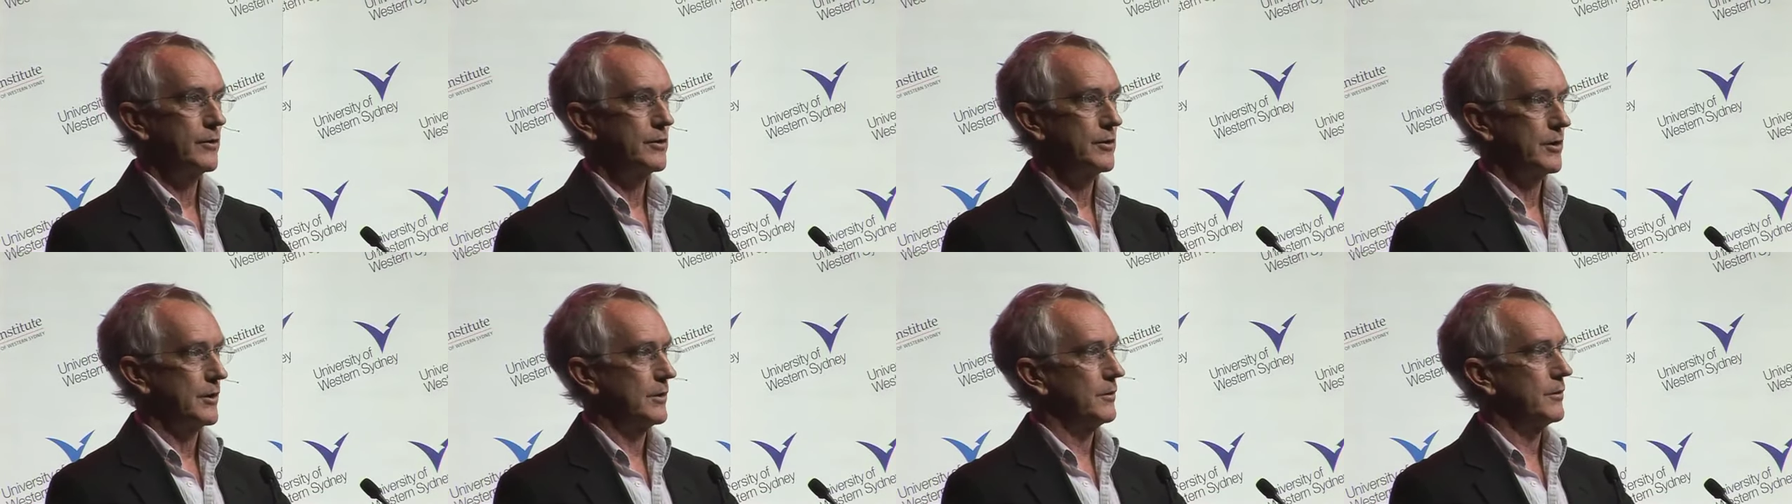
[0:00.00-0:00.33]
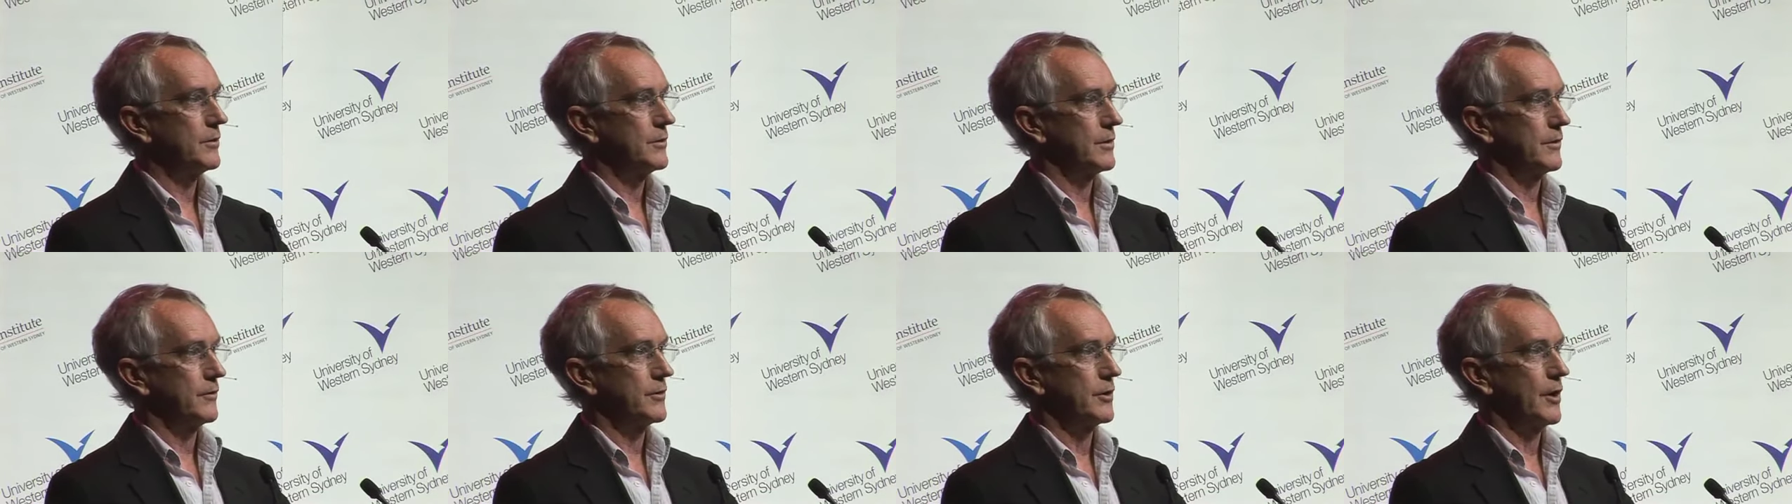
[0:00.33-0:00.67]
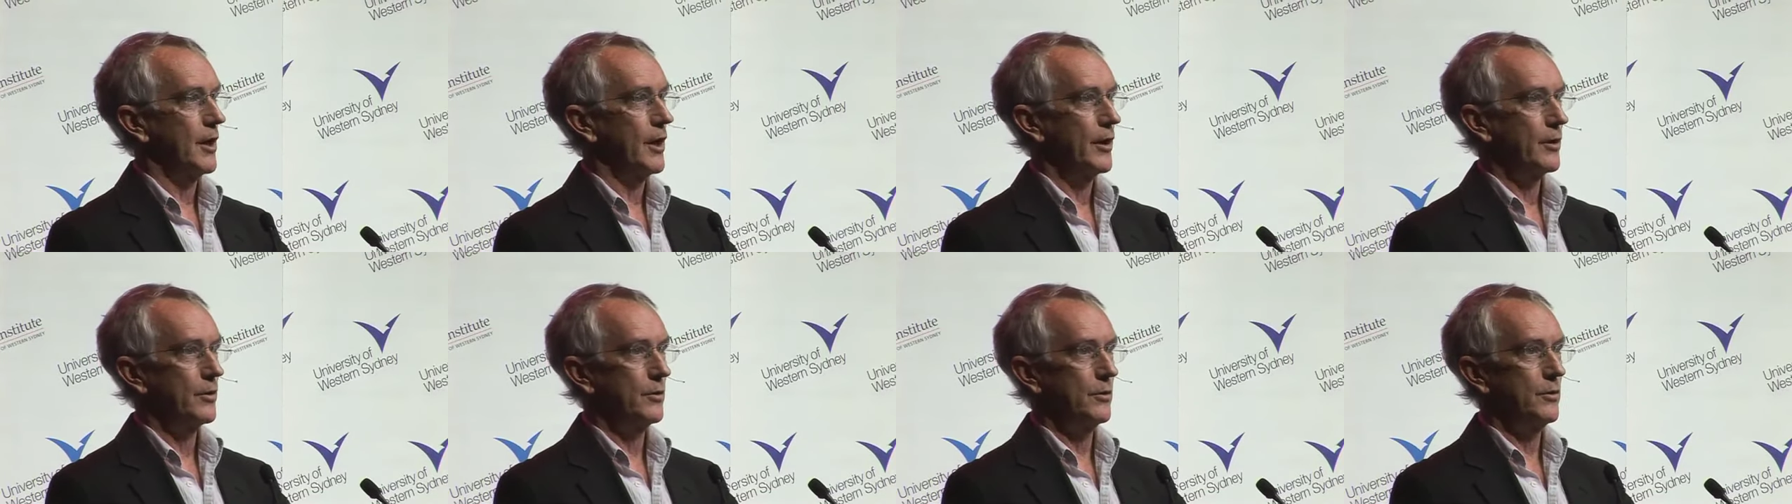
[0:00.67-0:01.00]
a series of
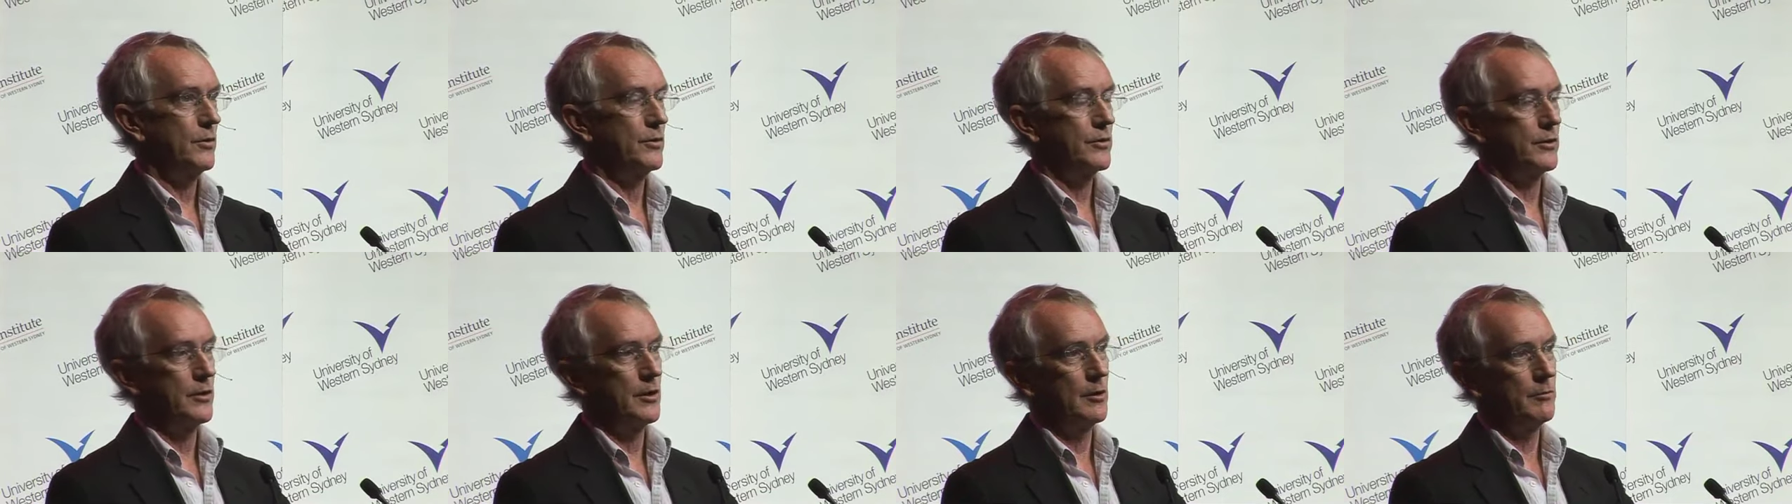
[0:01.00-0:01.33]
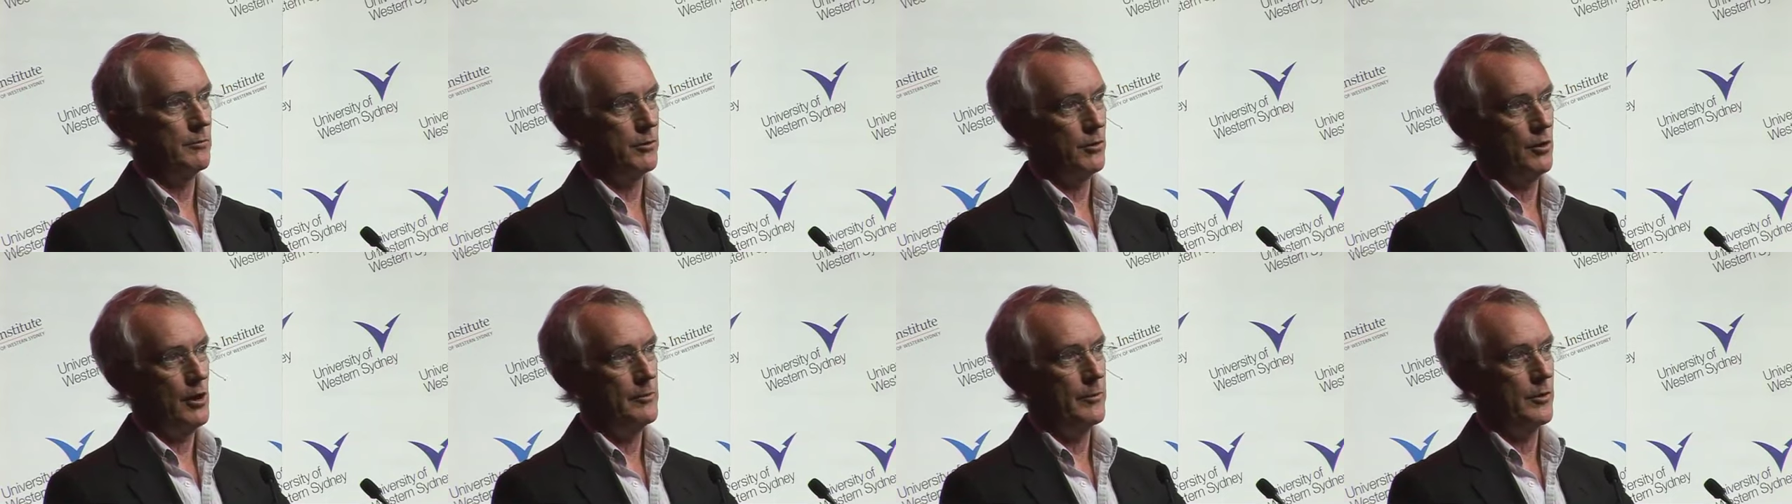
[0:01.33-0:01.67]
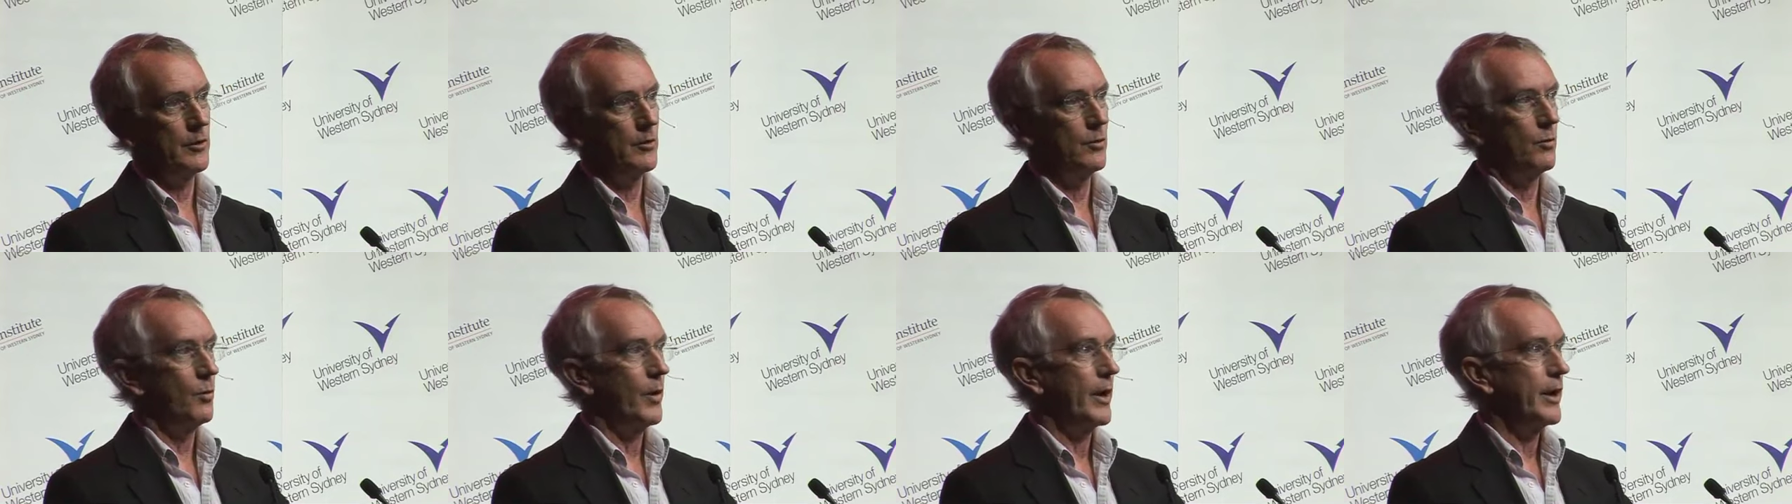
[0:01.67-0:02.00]
cycles in employment and